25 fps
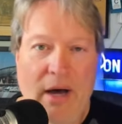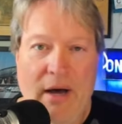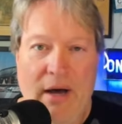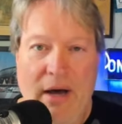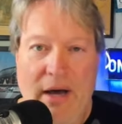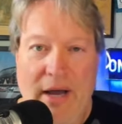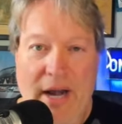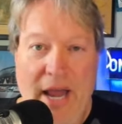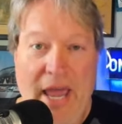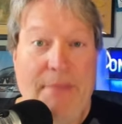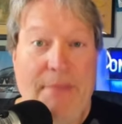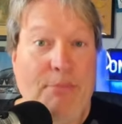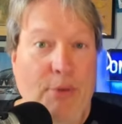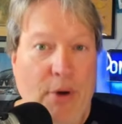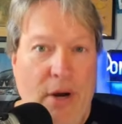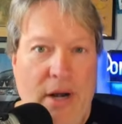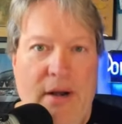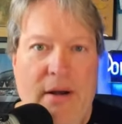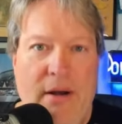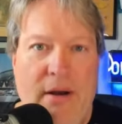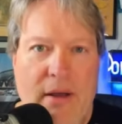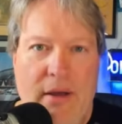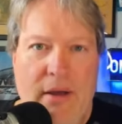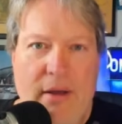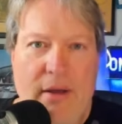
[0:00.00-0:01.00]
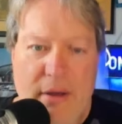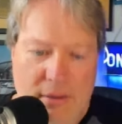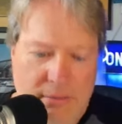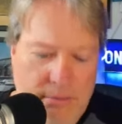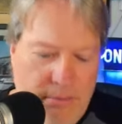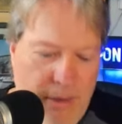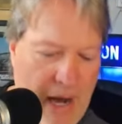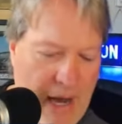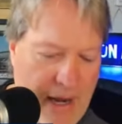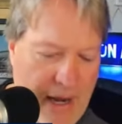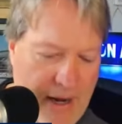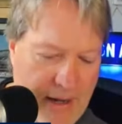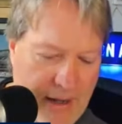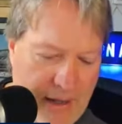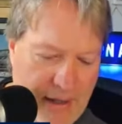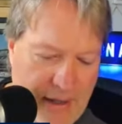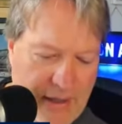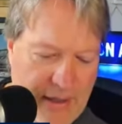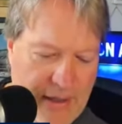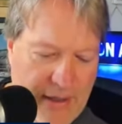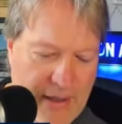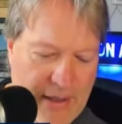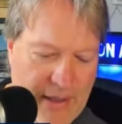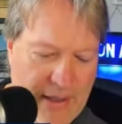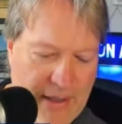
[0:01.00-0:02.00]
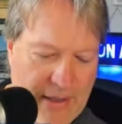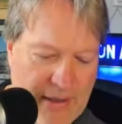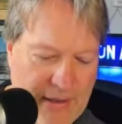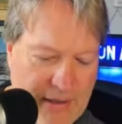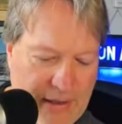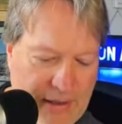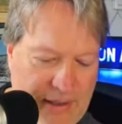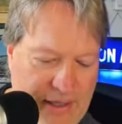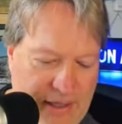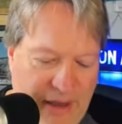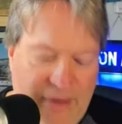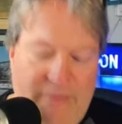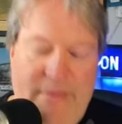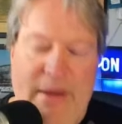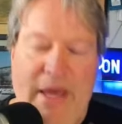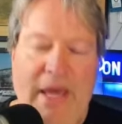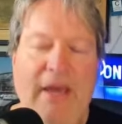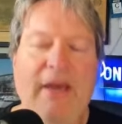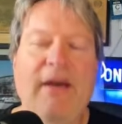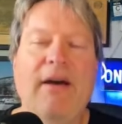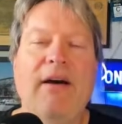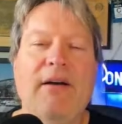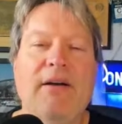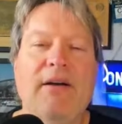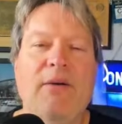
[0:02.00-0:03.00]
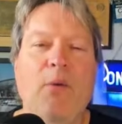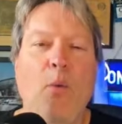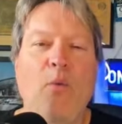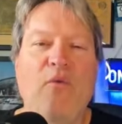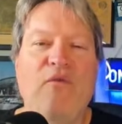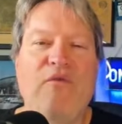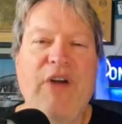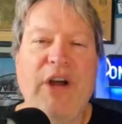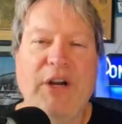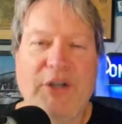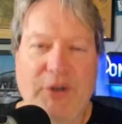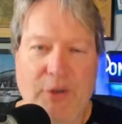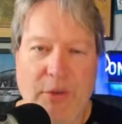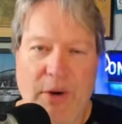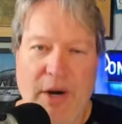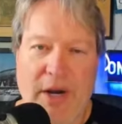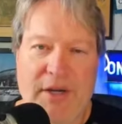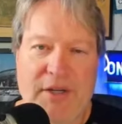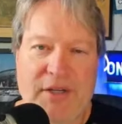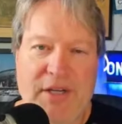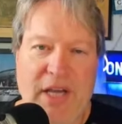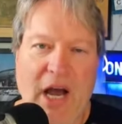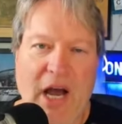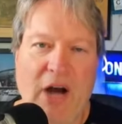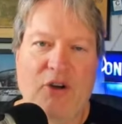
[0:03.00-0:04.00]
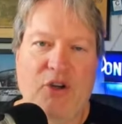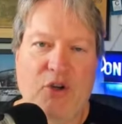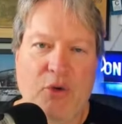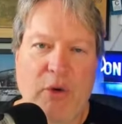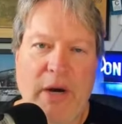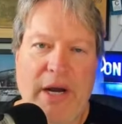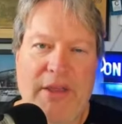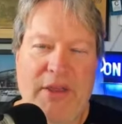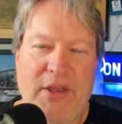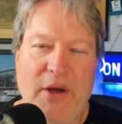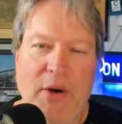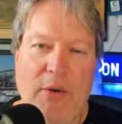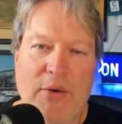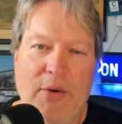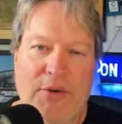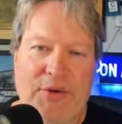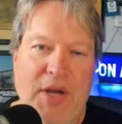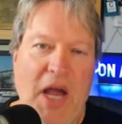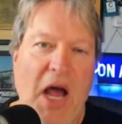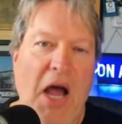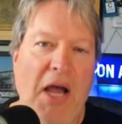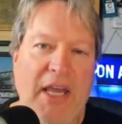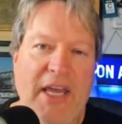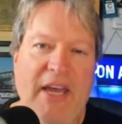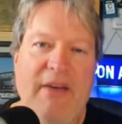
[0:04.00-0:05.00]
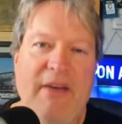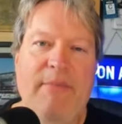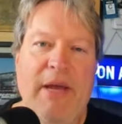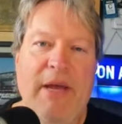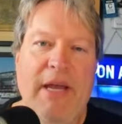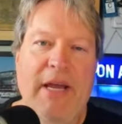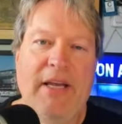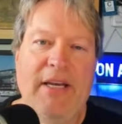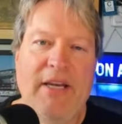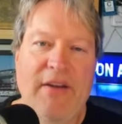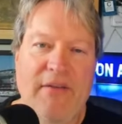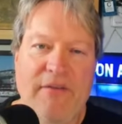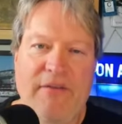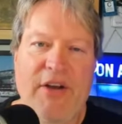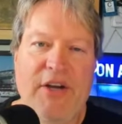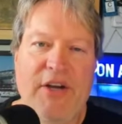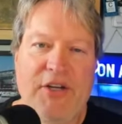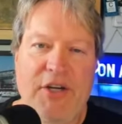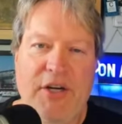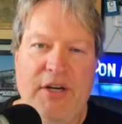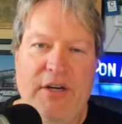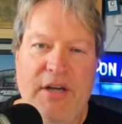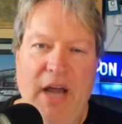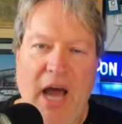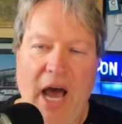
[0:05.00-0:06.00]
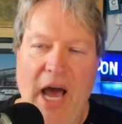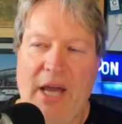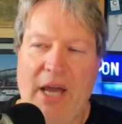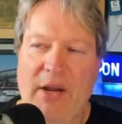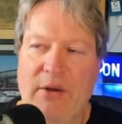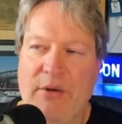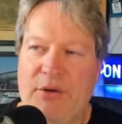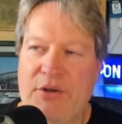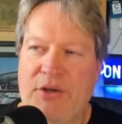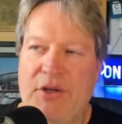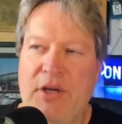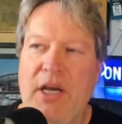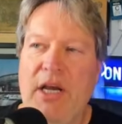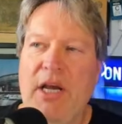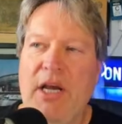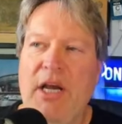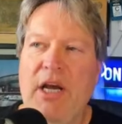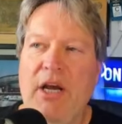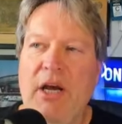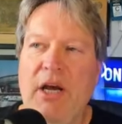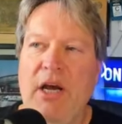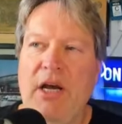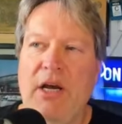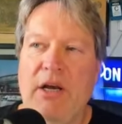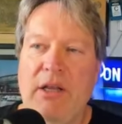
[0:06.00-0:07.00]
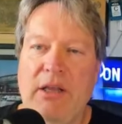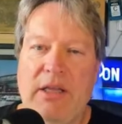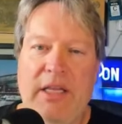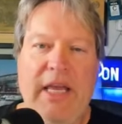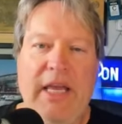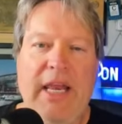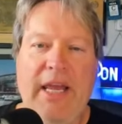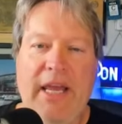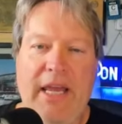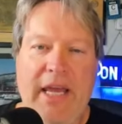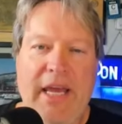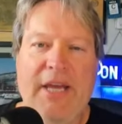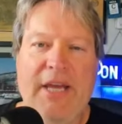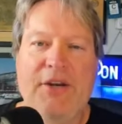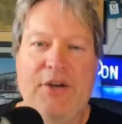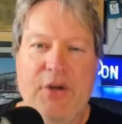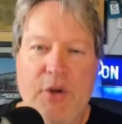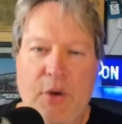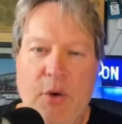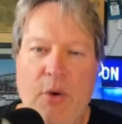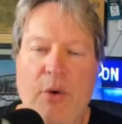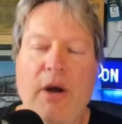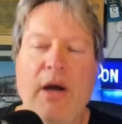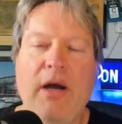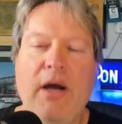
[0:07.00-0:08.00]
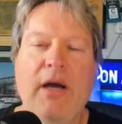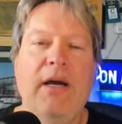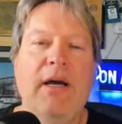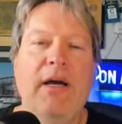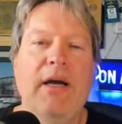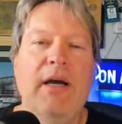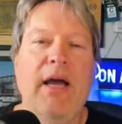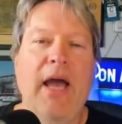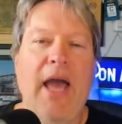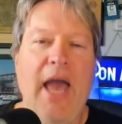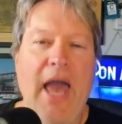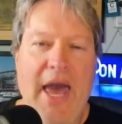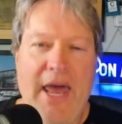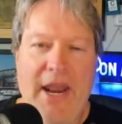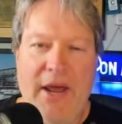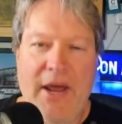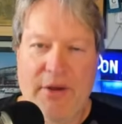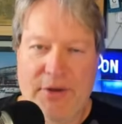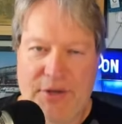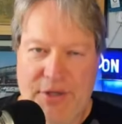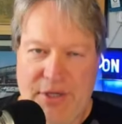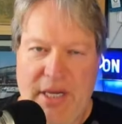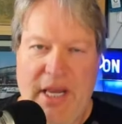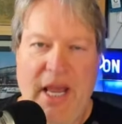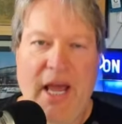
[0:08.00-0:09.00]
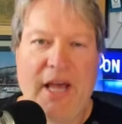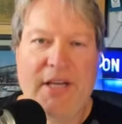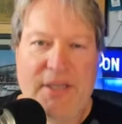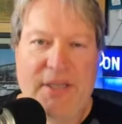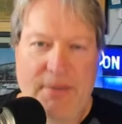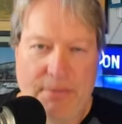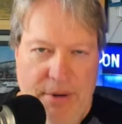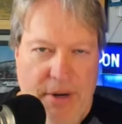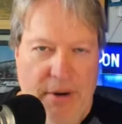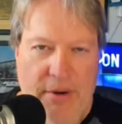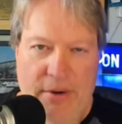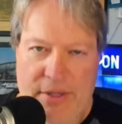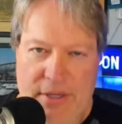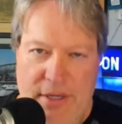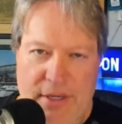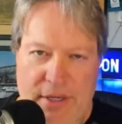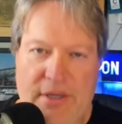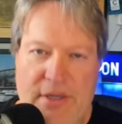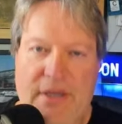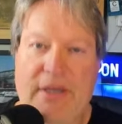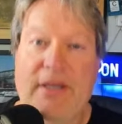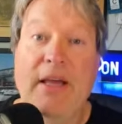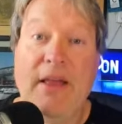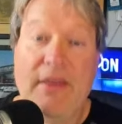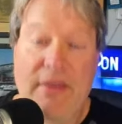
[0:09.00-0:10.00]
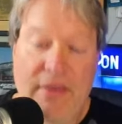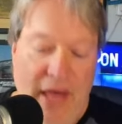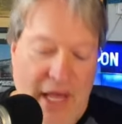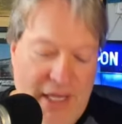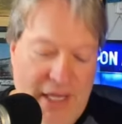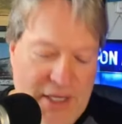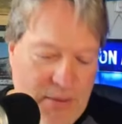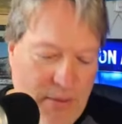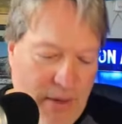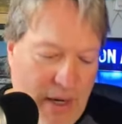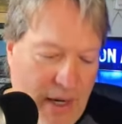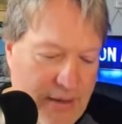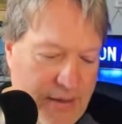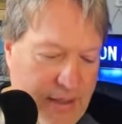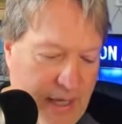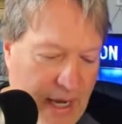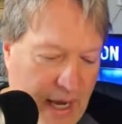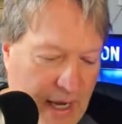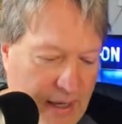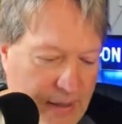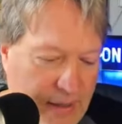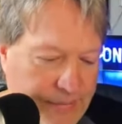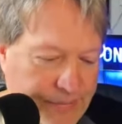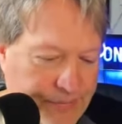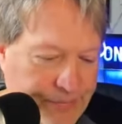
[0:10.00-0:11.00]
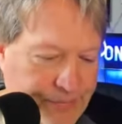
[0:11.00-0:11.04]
apron, but give me victories. I'll trade those. Give me division titles leading into NLCS appearances. That's what I'll take.